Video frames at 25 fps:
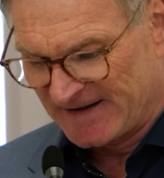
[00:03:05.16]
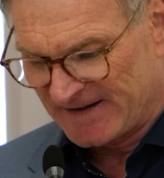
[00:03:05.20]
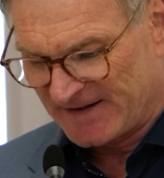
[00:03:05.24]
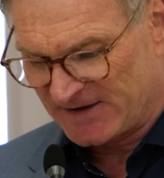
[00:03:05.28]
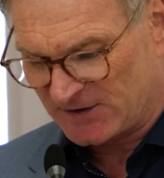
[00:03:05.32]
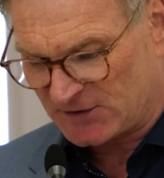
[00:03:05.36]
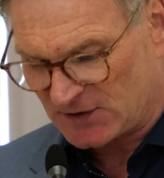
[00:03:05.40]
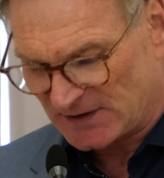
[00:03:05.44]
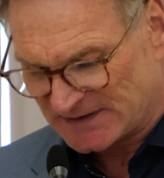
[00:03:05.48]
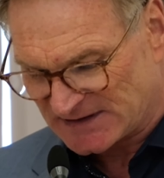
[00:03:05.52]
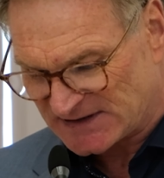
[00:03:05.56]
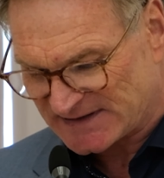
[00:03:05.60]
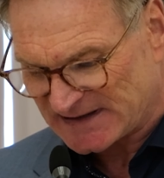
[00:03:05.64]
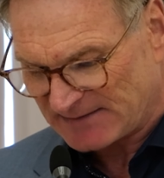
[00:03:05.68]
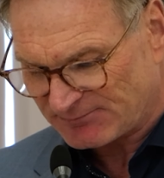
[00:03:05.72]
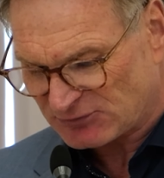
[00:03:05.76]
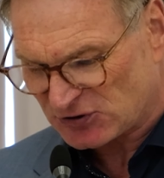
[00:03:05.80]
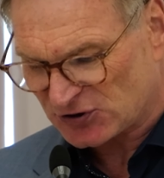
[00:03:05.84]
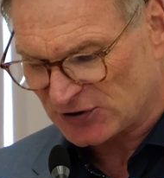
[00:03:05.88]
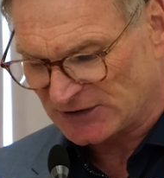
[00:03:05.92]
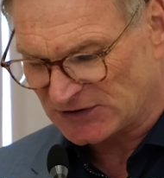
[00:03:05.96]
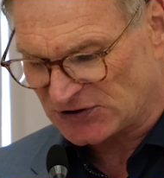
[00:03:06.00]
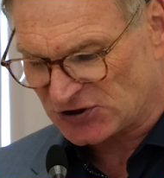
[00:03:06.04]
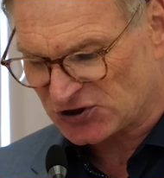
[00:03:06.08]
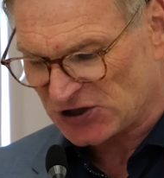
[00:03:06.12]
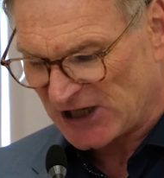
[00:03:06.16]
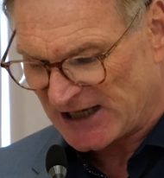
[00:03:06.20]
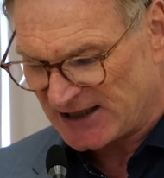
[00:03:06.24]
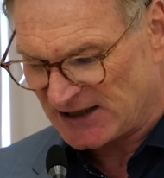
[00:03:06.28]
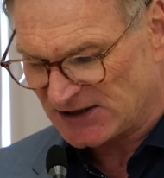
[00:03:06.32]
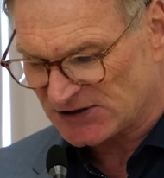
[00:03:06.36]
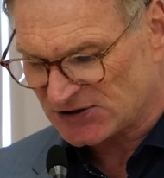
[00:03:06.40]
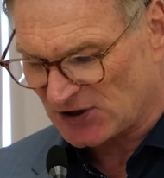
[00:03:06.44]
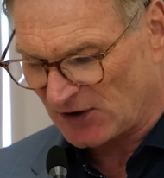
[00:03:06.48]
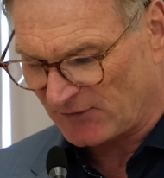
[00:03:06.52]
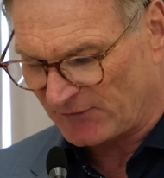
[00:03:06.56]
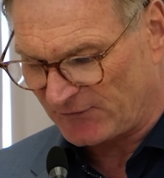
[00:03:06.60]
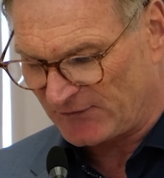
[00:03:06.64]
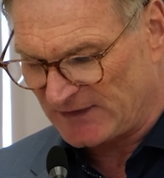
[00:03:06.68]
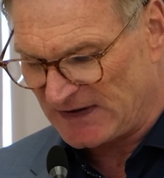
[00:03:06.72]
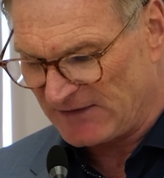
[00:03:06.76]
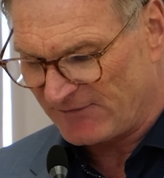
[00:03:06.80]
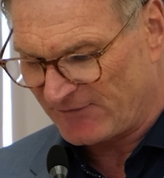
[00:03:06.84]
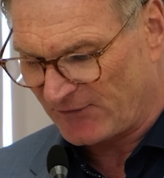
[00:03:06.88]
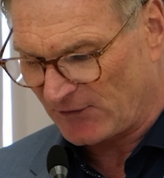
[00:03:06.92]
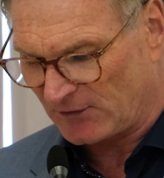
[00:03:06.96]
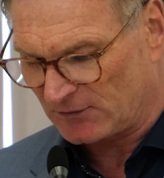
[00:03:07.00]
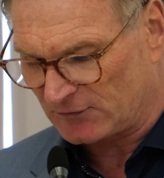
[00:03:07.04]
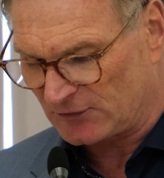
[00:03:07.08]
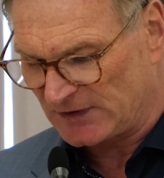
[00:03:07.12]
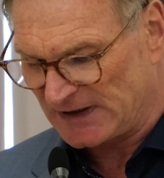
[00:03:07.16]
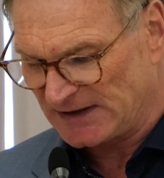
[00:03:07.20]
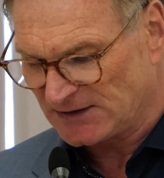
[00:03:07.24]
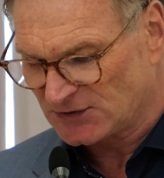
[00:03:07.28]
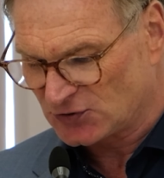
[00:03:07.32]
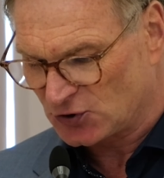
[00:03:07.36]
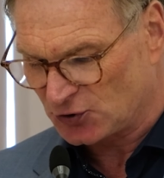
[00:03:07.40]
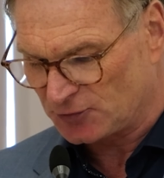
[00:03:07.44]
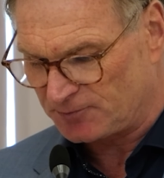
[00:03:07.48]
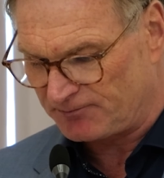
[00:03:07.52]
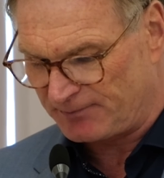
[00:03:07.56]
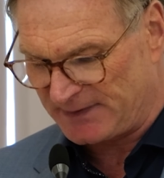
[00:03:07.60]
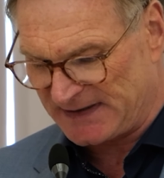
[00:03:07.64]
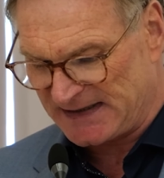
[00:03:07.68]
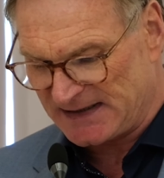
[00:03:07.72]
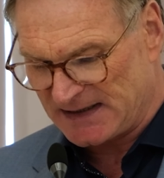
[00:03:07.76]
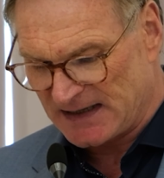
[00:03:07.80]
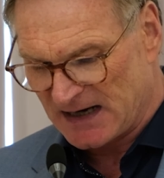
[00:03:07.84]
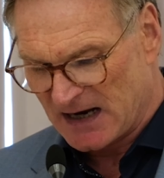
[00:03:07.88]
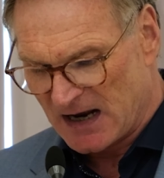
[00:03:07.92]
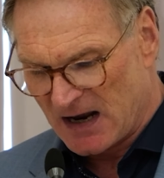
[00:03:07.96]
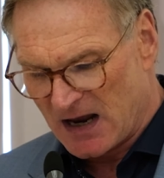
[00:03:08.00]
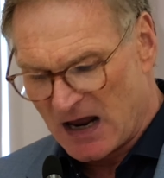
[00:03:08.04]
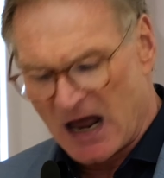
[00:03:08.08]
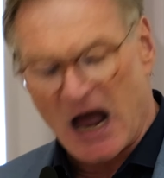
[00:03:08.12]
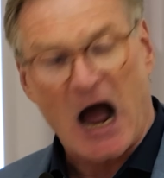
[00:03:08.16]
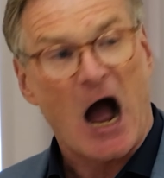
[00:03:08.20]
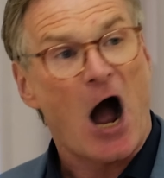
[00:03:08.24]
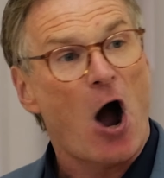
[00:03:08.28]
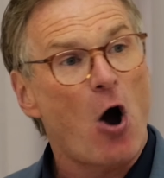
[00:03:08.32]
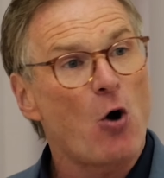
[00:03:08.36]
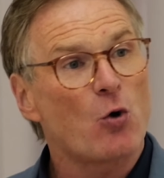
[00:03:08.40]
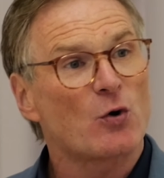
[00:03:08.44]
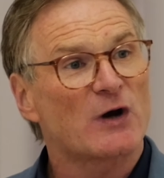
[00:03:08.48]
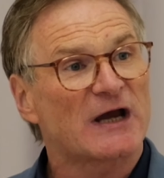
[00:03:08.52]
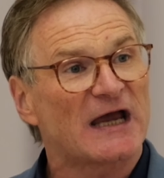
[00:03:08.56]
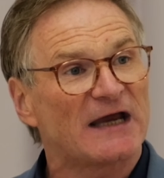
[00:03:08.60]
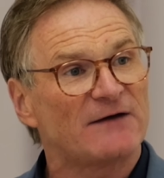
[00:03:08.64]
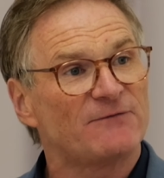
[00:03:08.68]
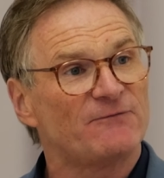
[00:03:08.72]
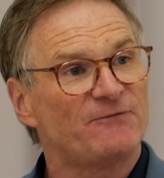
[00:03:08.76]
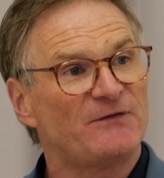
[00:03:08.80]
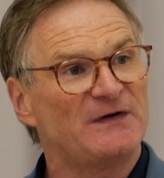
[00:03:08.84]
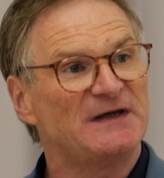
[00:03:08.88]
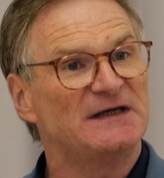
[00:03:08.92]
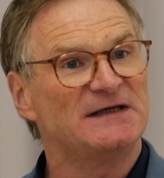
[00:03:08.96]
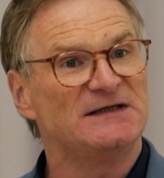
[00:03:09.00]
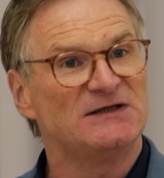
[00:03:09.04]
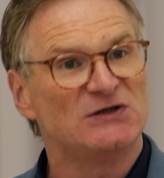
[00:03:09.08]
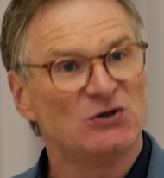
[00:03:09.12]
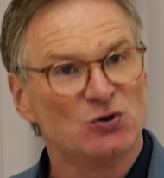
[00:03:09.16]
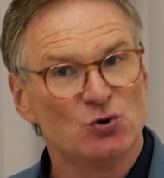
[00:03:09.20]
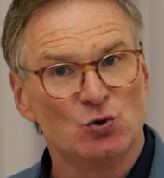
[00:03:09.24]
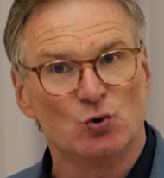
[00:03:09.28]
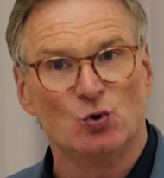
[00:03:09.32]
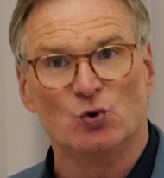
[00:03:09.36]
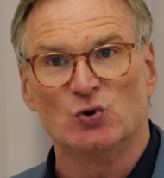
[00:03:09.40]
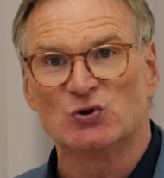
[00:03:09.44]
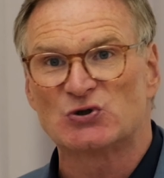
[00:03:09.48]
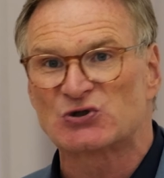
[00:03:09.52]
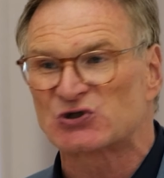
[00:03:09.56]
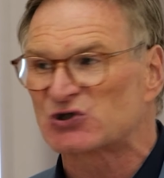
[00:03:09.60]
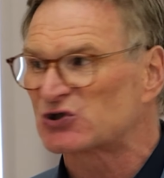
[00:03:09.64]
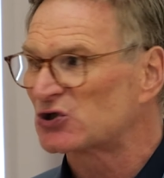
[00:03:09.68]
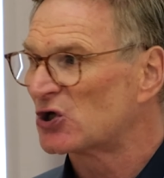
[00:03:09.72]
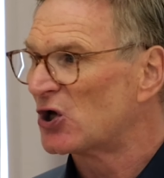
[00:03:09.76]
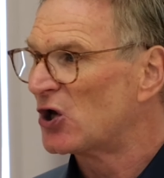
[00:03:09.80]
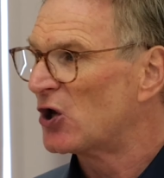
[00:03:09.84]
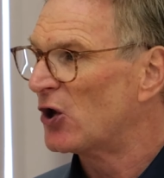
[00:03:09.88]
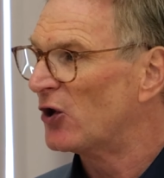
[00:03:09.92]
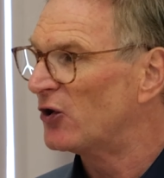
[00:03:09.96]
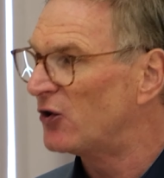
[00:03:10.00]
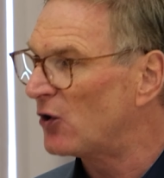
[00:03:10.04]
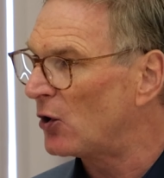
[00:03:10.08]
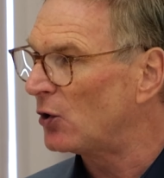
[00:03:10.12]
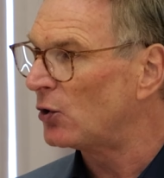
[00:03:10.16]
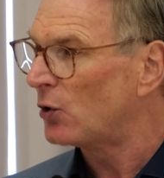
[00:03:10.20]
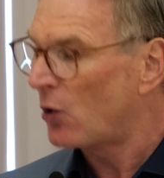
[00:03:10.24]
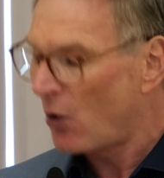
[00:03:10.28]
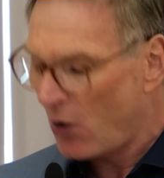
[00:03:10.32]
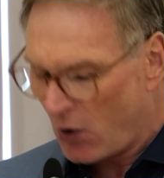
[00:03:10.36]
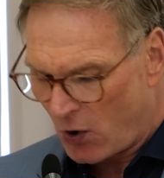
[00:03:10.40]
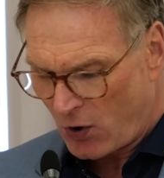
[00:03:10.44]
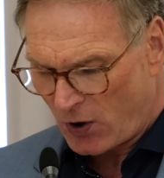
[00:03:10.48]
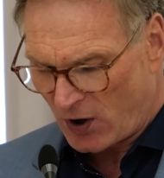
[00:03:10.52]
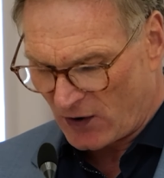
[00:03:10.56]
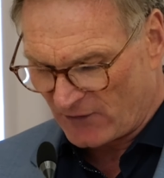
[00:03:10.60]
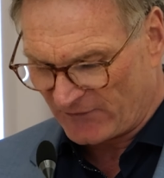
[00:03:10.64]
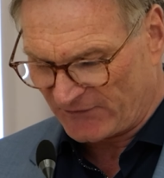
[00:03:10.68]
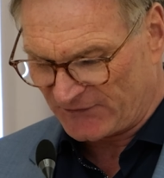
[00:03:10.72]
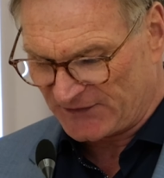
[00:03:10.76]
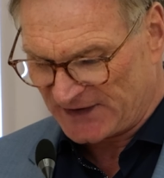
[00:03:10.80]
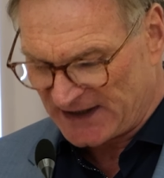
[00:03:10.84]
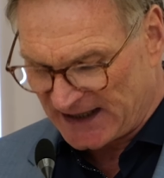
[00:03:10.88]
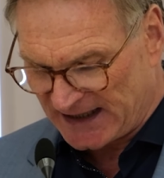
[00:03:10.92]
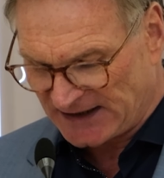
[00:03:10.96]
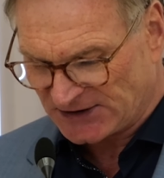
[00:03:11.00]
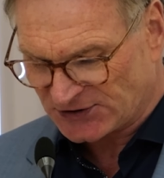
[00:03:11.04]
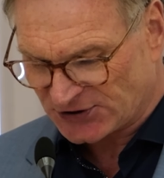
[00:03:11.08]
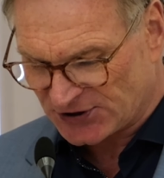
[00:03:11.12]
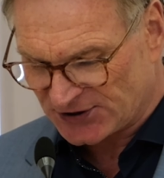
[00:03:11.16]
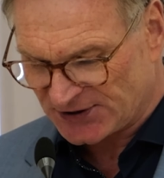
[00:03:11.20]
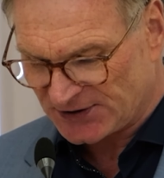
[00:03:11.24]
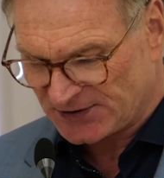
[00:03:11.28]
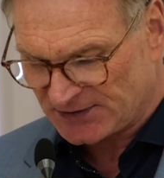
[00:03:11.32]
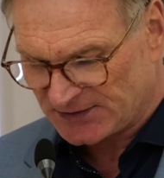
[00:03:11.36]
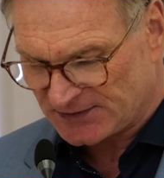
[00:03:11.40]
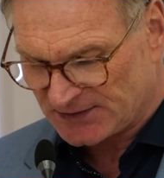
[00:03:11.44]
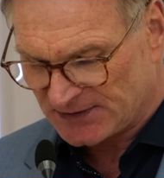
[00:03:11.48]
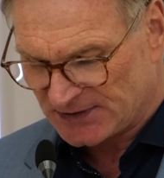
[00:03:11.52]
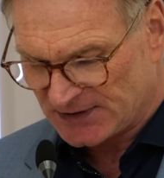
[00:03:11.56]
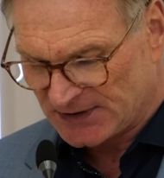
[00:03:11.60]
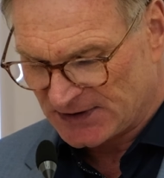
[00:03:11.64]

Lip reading: the conceptual challenge of RE4GREEN could be, how can we use the law of nature